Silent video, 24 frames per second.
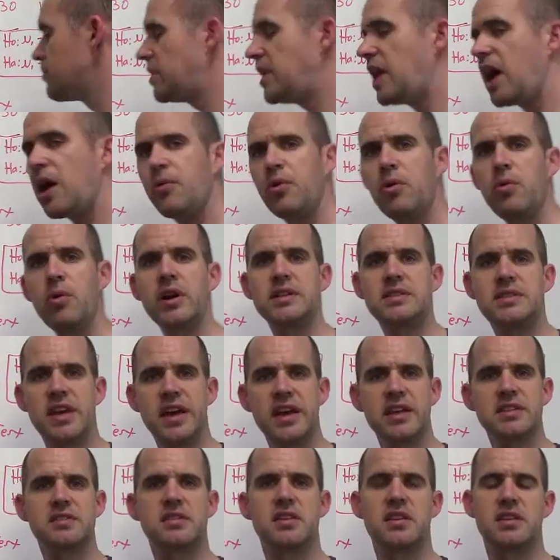now we want to
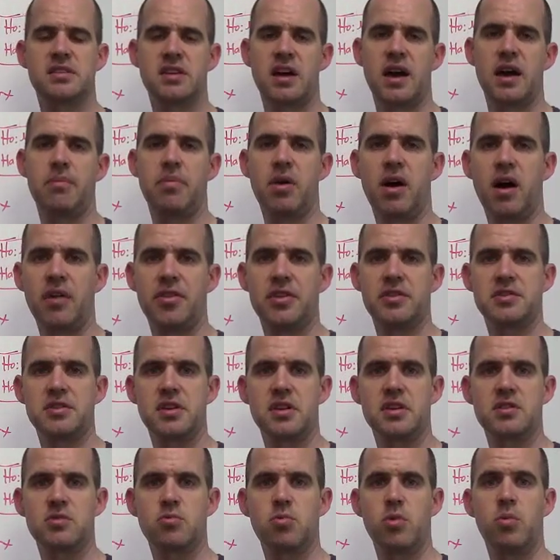test this
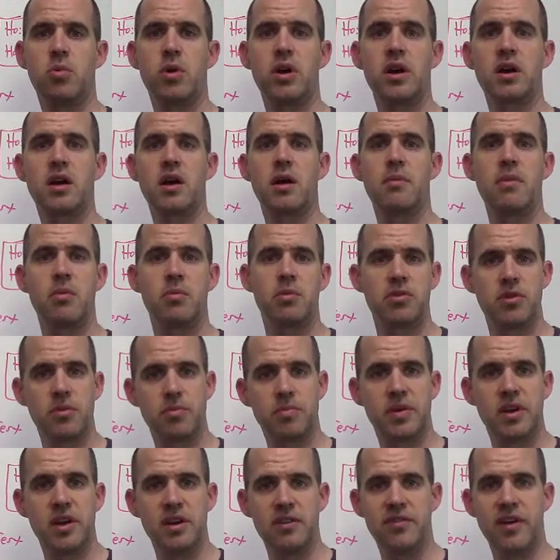hypothesis. We want to come up with a
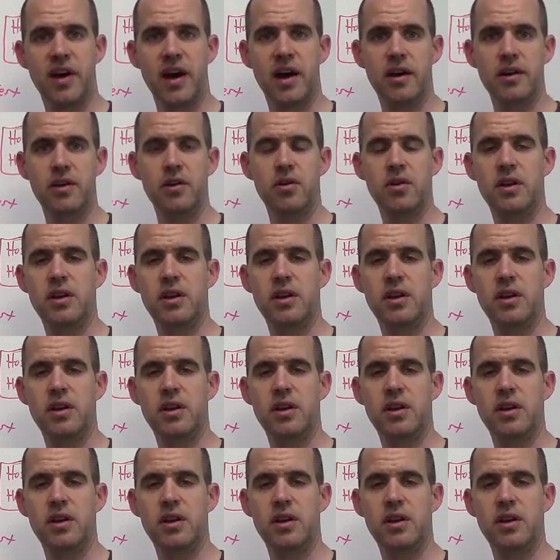p-value.